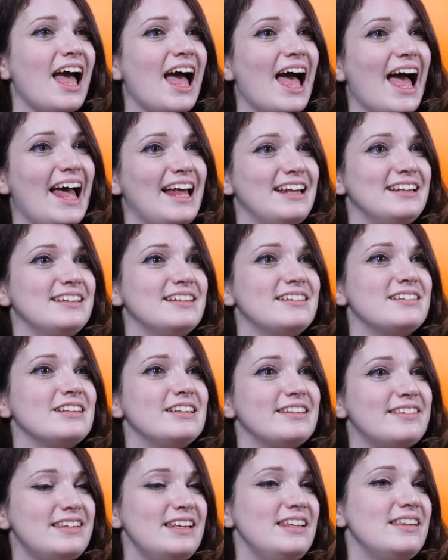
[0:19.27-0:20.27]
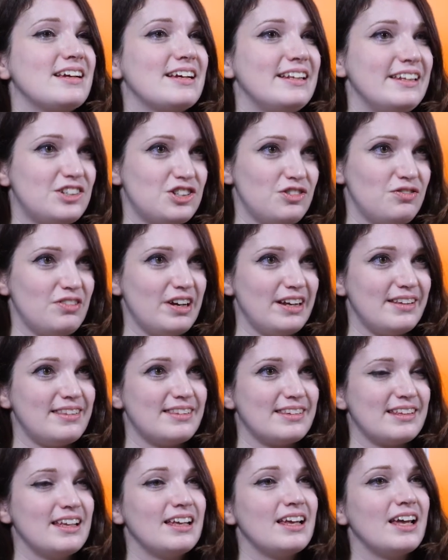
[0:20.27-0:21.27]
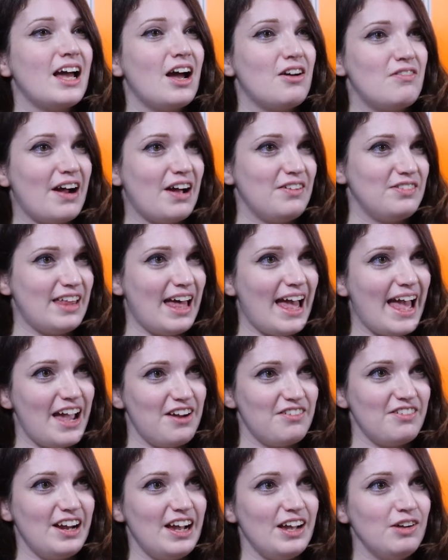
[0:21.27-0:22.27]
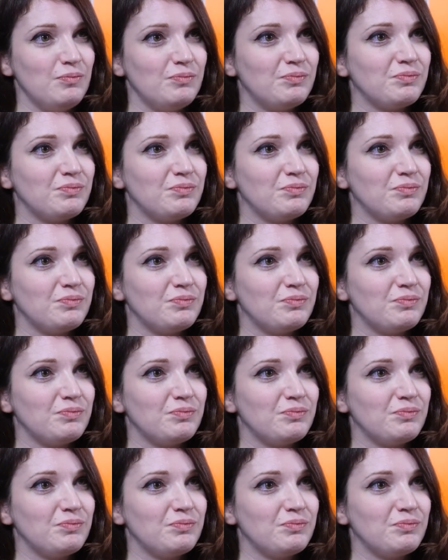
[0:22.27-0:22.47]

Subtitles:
and see the collision risk around that area.